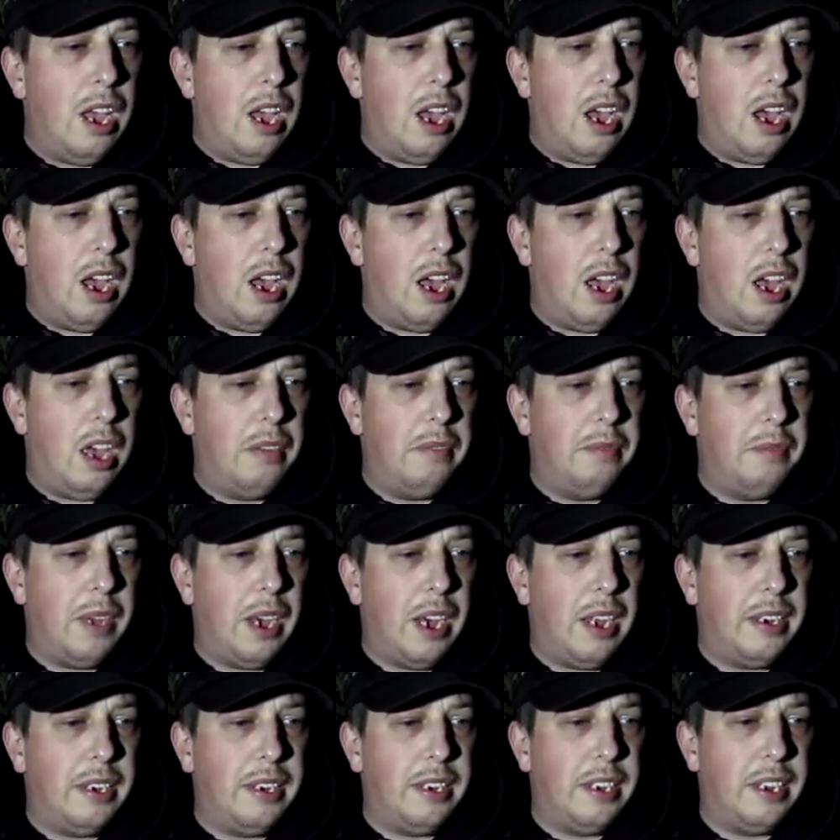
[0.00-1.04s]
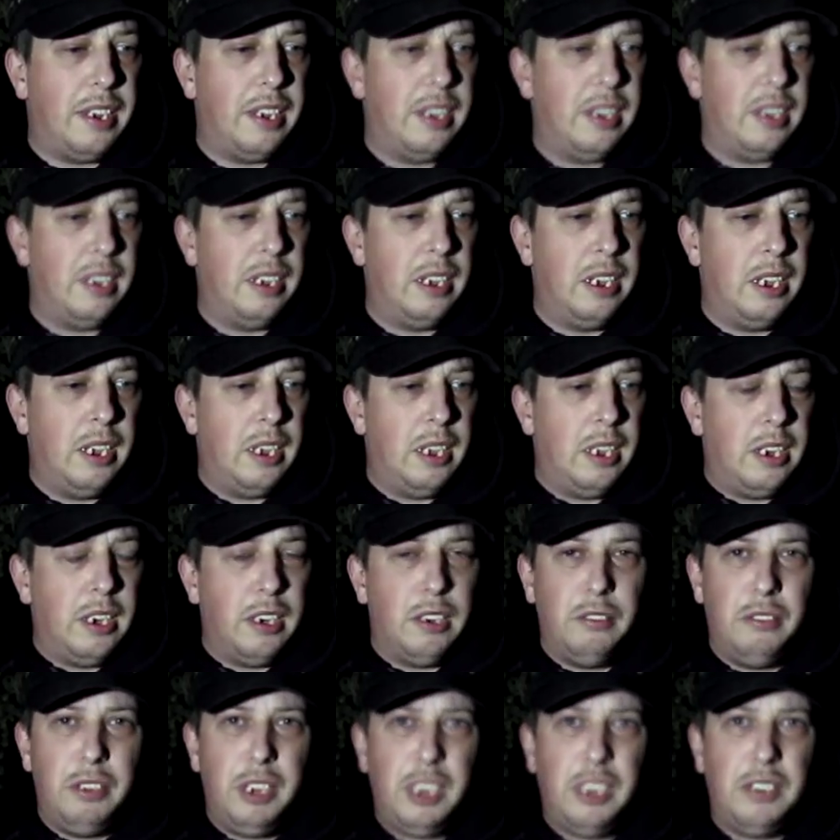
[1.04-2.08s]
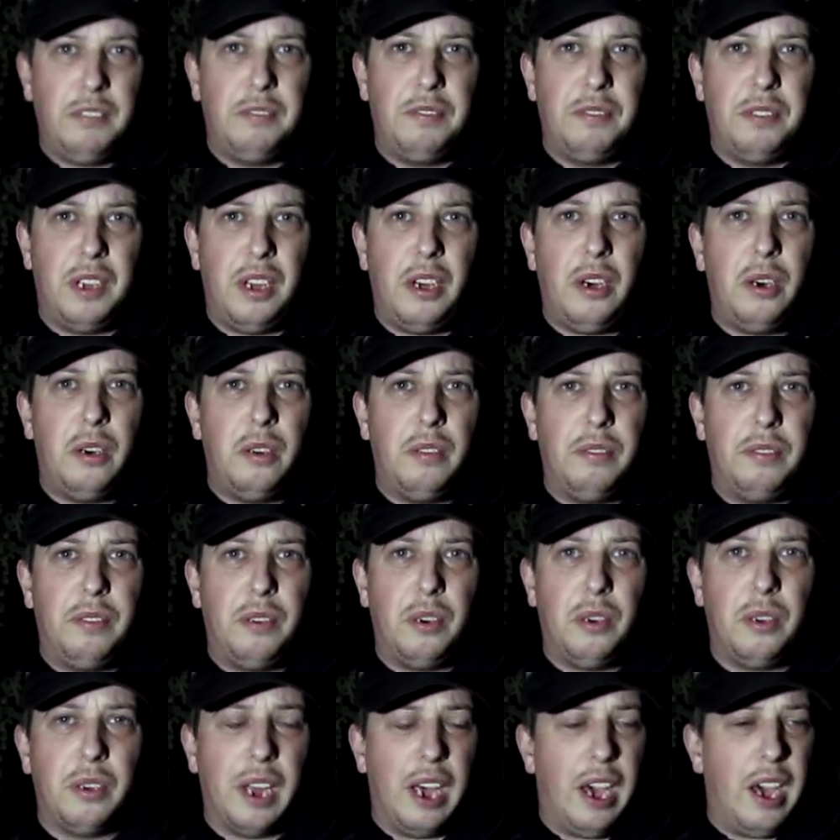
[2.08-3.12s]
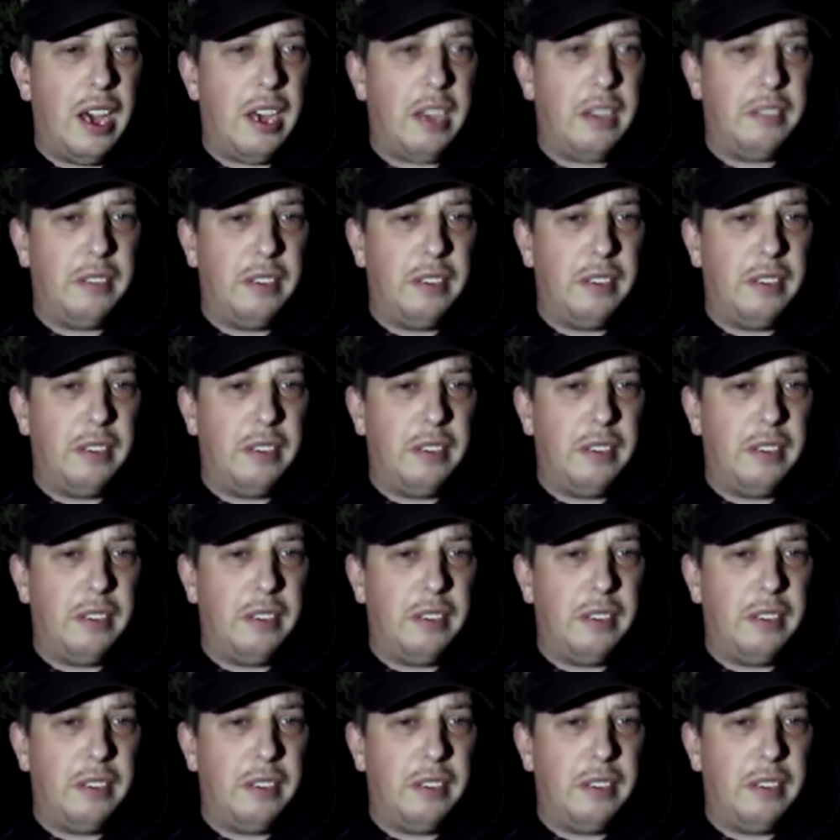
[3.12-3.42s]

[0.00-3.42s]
and the reason for that